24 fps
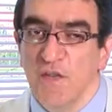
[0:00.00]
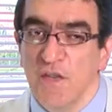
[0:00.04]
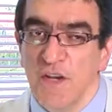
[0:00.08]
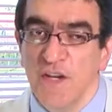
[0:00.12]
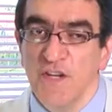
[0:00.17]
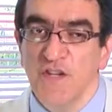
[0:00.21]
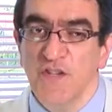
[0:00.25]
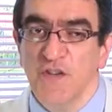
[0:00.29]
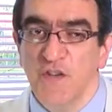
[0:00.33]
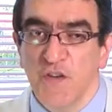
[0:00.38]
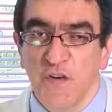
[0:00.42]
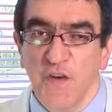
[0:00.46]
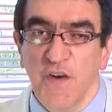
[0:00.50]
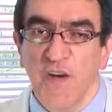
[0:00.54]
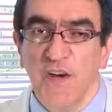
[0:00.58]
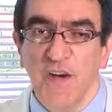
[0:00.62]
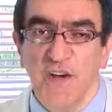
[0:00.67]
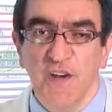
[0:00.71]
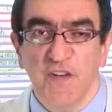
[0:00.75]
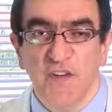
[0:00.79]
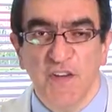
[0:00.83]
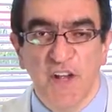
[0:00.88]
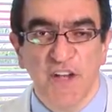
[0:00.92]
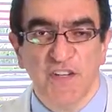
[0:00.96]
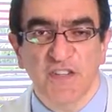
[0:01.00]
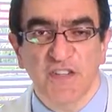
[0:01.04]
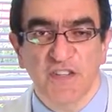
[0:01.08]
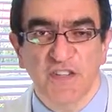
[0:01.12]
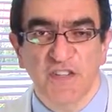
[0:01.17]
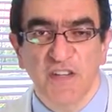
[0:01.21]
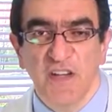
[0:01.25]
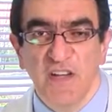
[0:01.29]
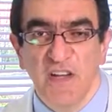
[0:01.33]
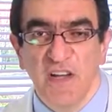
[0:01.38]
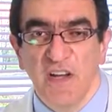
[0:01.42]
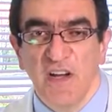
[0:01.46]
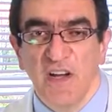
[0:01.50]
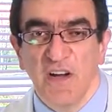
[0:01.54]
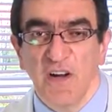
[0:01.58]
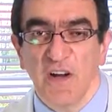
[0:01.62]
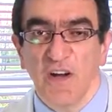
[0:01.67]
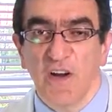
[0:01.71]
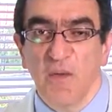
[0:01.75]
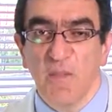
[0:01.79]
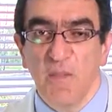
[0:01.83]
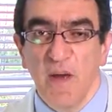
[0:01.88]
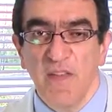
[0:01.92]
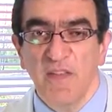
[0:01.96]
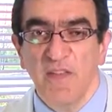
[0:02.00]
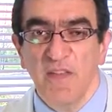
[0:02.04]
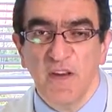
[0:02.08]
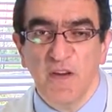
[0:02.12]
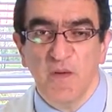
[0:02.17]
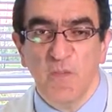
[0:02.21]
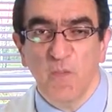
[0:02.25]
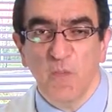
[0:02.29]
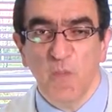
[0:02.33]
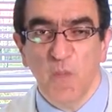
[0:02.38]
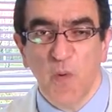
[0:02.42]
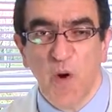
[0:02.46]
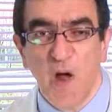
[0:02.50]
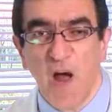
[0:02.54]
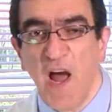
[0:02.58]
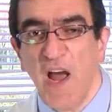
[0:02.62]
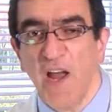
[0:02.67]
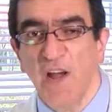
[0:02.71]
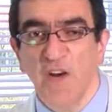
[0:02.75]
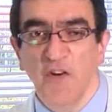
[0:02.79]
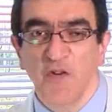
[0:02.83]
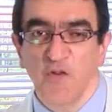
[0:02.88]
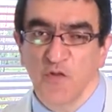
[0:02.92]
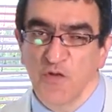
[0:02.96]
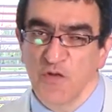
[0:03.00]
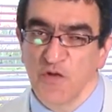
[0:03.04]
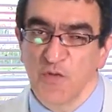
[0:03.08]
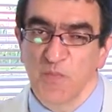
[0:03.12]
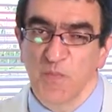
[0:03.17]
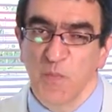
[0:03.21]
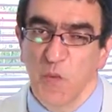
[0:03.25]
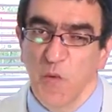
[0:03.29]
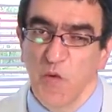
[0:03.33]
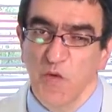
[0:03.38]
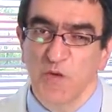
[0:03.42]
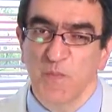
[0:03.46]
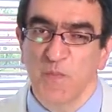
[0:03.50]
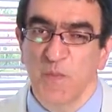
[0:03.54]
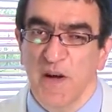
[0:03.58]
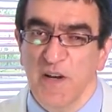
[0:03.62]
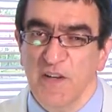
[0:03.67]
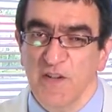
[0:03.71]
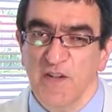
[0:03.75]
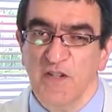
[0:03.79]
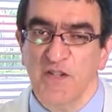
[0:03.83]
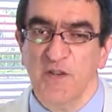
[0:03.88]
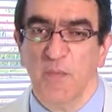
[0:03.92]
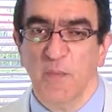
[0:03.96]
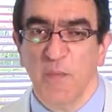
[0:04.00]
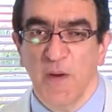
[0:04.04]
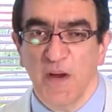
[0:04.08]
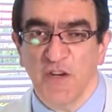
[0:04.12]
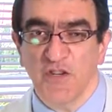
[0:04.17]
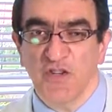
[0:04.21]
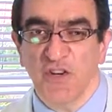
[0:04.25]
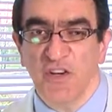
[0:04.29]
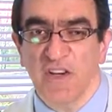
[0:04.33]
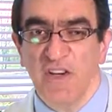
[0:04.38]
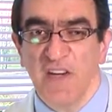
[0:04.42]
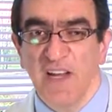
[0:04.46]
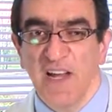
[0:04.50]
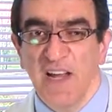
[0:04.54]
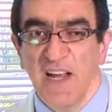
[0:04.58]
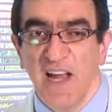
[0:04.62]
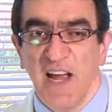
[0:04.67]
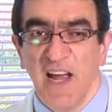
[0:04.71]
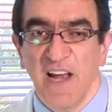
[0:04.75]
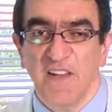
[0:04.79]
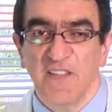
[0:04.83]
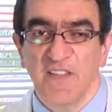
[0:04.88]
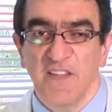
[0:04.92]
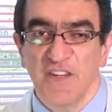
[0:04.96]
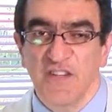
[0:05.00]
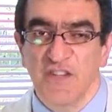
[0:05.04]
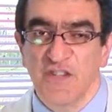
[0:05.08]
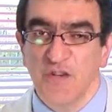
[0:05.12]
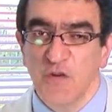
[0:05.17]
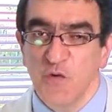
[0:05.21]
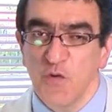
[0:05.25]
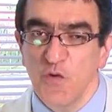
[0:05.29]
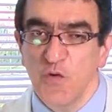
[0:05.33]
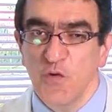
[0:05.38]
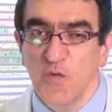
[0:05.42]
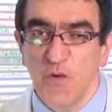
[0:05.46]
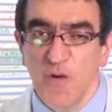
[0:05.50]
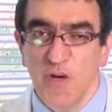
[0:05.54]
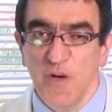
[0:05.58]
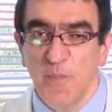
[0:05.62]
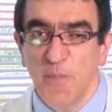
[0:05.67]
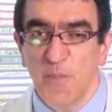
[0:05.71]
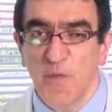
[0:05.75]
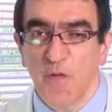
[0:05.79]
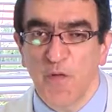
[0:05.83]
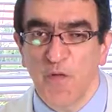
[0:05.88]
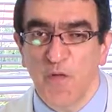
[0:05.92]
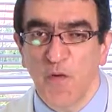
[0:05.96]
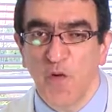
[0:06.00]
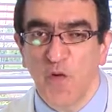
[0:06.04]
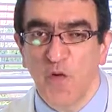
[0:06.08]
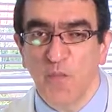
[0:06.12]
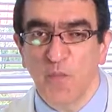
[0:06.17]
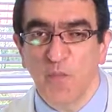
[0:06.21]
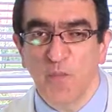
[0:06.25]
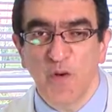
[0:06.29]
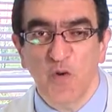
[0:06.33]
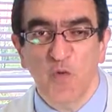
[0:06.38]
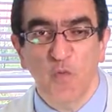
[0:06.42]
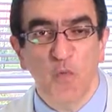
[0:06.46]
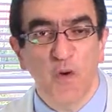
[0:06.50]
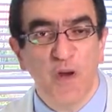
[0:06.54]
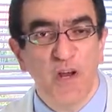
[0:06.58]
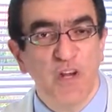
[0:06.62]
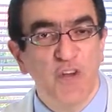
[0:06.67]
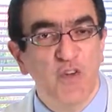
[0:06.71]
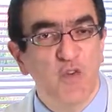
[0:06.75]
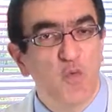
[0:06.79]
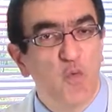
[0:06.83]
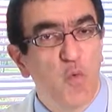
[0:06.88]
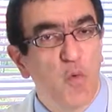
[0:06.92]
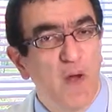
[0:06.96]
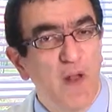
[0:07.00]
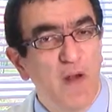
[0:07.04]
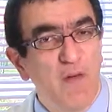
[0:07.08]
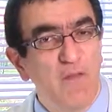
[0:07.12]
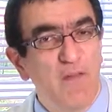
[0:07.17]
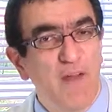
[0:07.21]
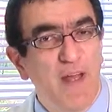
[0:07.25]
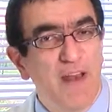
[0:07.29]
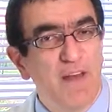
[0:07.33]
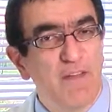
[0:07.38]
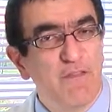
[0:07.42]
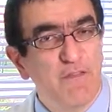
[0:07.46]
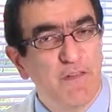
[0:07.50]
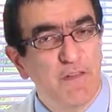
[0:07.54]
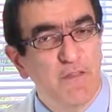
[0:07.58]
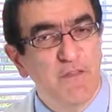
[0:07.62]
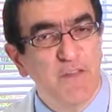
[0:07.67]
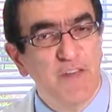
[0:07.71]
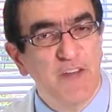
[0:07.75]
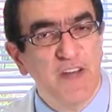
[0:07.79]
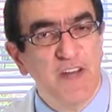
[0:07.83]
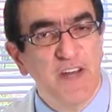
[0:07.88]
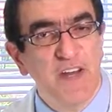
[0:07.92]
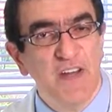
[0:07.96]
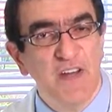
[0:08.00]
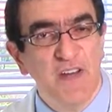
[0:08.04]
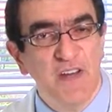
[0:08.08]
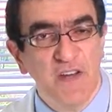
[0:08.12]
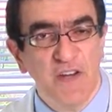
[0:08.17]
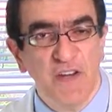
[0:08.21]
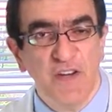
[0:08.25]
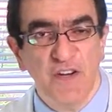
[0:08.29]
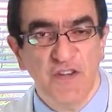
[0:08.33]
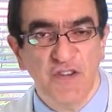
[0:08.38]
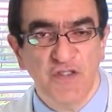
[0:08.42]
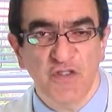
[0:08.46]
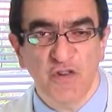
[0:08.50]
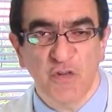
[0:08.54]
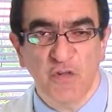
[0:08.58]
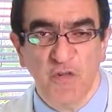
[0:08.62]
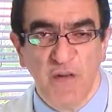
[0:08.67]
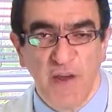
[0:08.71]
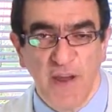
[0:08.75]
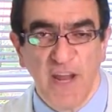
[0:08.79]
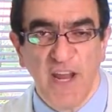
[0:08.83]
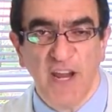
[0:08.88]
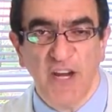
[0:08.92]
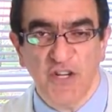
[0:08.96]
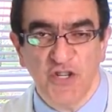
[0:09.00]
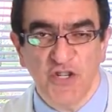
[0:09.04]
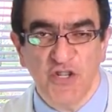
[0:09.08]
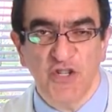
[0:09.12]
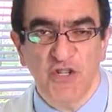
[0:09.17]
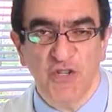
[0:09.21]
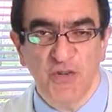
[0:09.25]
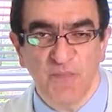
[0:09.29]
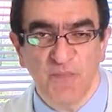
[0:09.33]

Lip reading: These screening tests recommended prior to sports participation and is usually performed between 12 and 15 years of age.